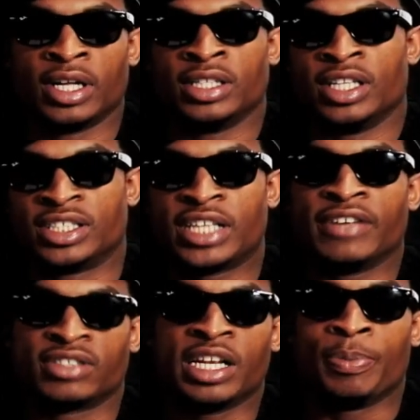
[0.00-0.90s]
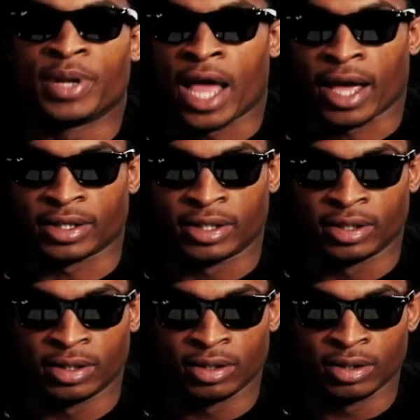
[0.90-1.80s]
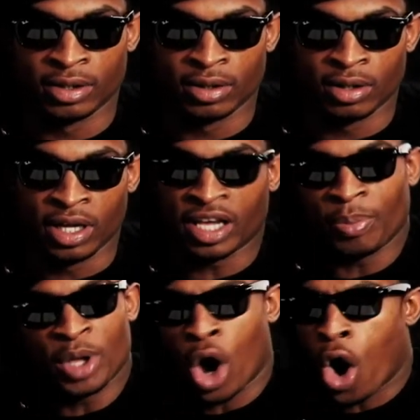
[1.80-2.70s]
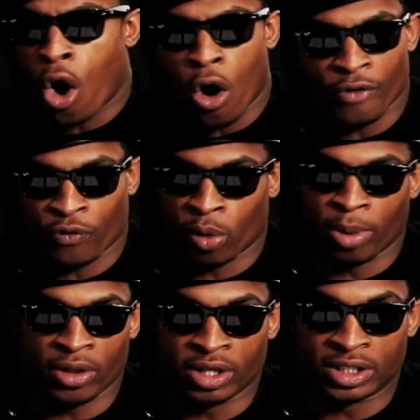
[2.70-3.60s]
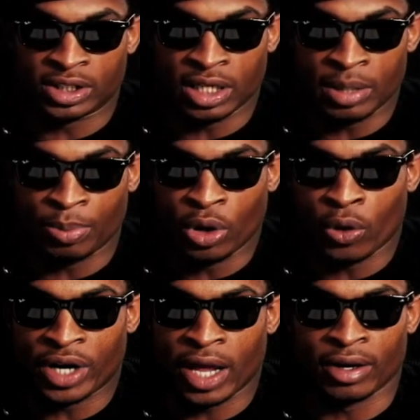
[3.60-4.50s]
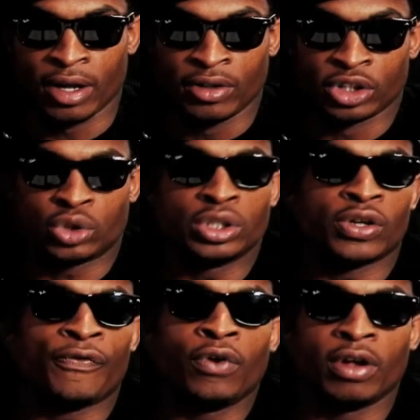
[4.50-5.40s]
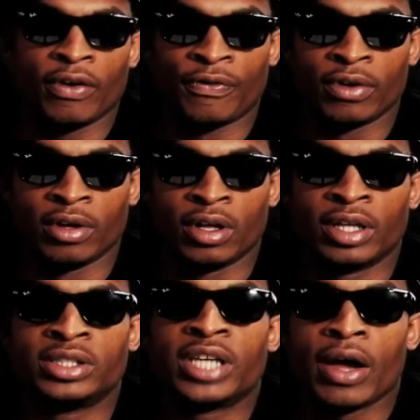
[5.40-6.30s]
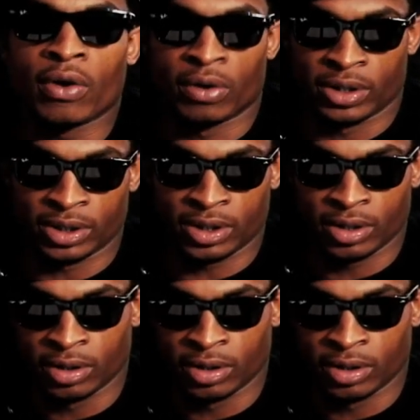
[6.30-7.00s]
The Safe Sleeping Act. It can be hard for a brother to sleep knowing that the streets are full of terrorists.